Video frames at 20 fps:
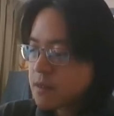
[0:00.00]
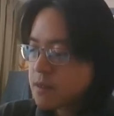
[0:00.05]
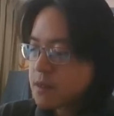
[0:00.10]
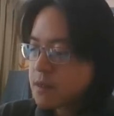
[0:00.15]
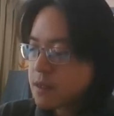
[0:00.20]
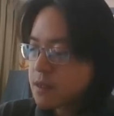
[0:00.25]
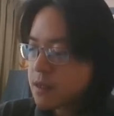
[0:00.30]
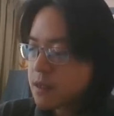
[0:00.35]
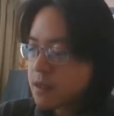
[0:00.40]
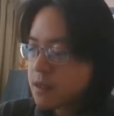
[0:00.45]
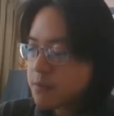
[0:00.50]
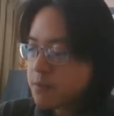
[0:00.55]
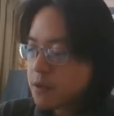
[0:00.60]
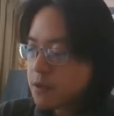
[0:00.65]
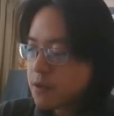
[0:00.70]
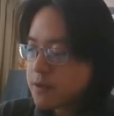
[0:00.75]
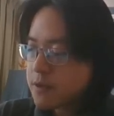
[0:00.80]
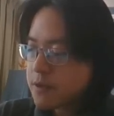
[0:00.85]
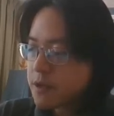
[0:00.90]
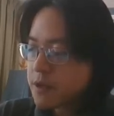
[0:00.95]
both
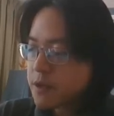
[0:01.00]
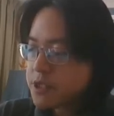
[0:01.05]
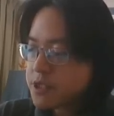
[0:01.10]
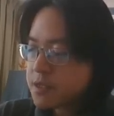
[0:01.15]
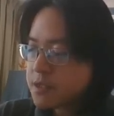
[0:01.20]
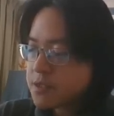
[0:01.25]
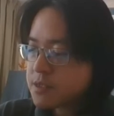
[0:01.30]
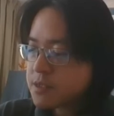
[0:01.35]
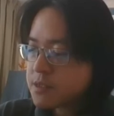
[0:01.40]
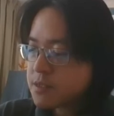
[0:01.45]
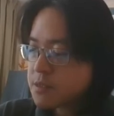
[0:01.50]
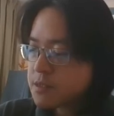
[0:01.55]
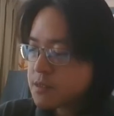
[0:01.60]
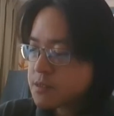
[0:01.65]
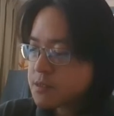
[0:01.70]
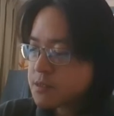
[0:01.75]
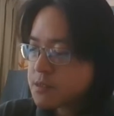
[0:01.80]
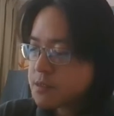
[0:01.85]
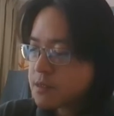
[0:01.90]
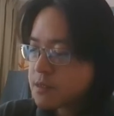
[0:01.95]
equations,
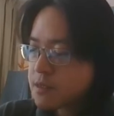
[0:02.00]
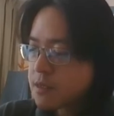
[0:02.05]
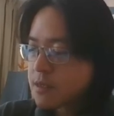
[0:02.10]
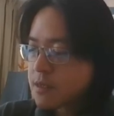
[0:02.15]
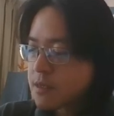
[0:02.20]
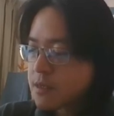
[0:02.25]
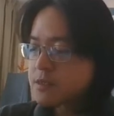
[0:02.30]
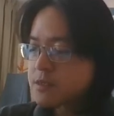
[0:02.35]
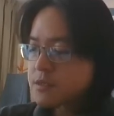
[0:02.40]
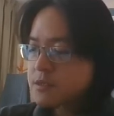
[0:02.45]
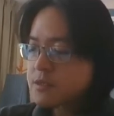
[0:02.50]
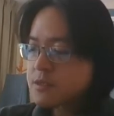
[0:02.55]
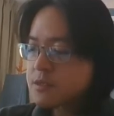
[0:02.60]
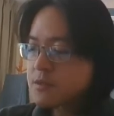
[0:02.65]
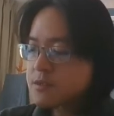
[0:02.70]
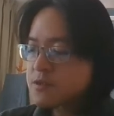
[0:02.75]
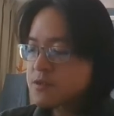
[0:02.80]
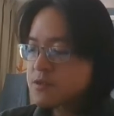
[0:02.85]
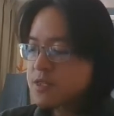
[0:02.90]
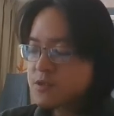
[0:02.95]
so
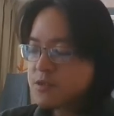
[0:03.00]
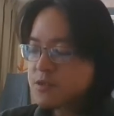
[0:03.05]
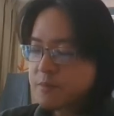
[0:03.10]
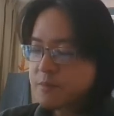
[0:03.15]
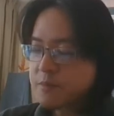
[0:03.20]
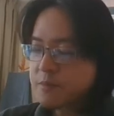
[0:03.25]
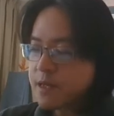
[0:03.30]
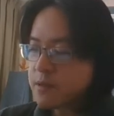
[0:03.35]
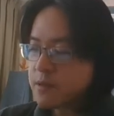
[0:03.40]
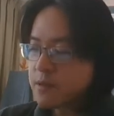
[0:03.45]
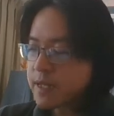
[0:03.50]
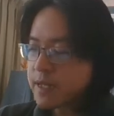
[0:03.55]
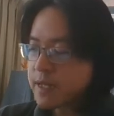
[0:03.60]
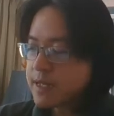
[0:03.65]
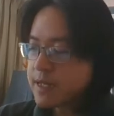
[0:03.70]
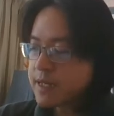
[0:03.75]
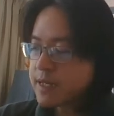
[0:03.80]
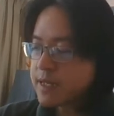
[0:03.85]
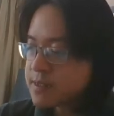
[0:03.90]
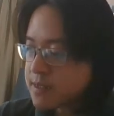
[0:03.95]
just to make it look
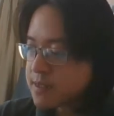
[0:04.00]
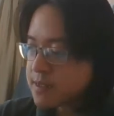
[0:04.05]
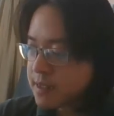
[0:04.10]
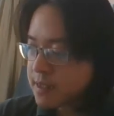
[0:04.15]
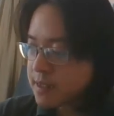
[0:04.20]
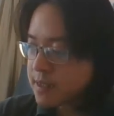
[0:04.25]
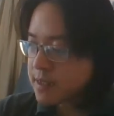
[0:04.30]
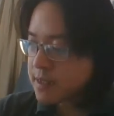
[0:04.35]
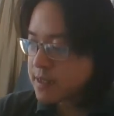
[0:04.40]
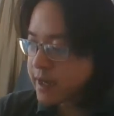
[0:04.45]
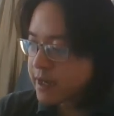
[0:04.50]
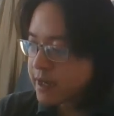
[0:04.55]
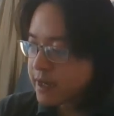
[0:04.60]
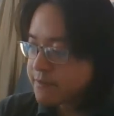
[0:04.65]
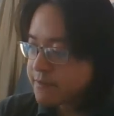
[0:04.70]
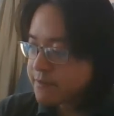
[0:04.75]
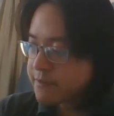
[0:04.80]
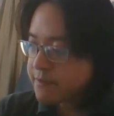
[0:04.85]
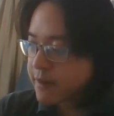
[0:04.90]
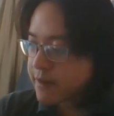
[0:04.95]
nice, I have
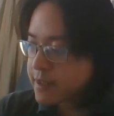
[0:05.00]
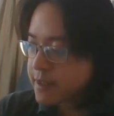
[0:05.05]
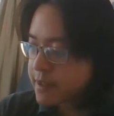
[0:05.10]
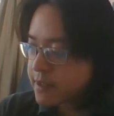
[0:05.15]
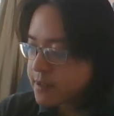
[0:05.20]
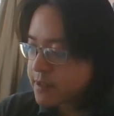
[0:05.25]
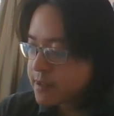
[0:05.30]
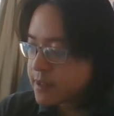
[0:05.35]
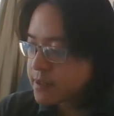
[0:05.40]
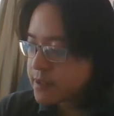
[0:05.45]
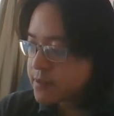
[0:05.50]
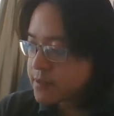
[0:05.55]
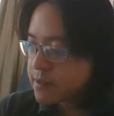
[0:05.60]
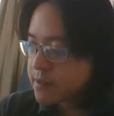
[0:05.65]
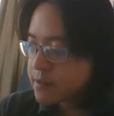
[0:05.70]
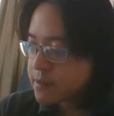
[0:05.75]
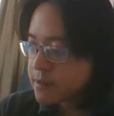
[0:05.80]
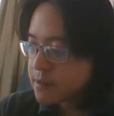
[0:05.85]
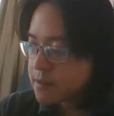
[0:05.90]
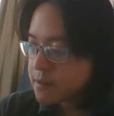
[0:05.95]
d phi dt
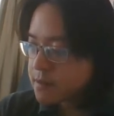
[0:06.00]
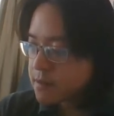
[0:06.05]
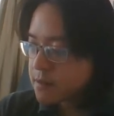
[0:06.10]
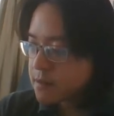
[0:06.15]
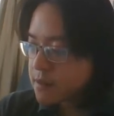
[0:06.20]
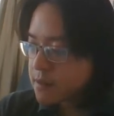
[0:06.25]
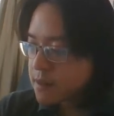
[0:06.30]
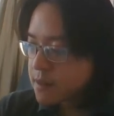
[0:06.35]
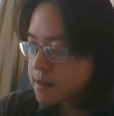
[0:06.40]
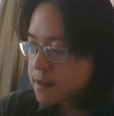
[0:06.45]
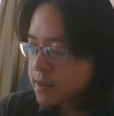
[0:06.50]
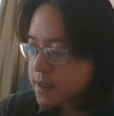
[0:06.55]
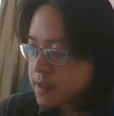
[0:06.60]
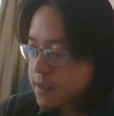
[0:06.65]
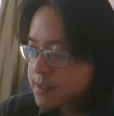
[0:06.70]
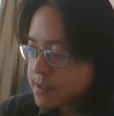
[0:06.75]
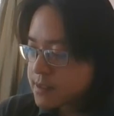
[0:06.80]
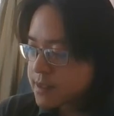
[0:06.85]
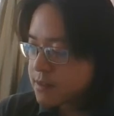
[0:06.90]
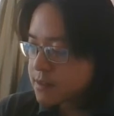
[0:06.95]

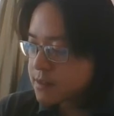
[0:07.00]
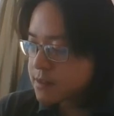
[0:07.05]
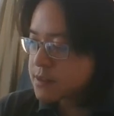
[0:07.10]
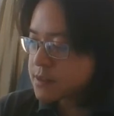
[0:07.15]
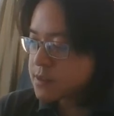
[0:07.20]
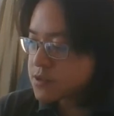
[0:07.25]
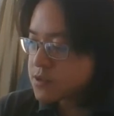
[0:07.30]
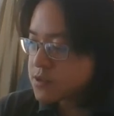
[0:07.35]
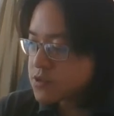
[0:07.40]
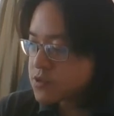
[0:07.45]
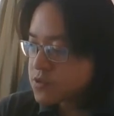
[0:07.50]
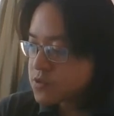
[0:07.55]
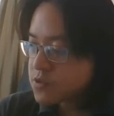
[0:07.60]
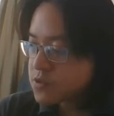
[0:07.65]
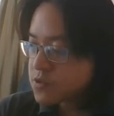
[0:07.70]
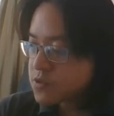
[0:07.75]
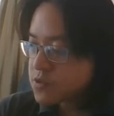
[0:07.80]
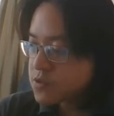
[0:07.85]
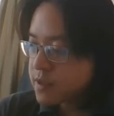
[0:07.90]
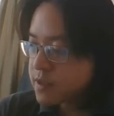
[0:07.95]
is equals
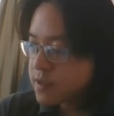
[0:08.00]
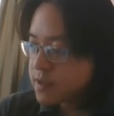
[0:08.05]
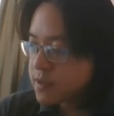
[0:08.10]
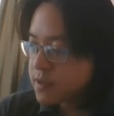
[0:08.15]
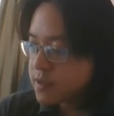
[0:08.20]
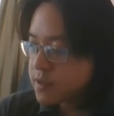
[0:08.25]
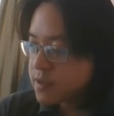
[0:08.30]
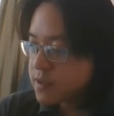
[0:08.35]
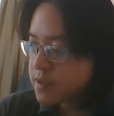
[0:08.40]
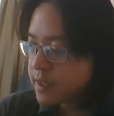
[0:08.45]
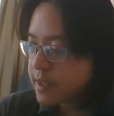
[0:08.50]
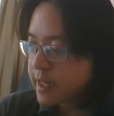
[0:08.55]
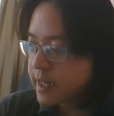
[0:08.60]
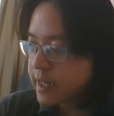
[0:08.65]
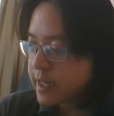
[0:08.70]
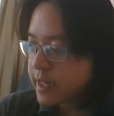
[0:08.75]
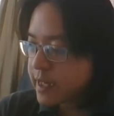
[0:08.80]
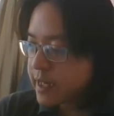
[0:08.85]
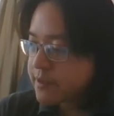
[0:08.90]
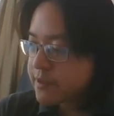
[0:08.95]
to
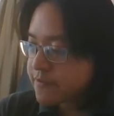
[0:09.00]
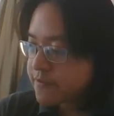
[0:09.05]
negative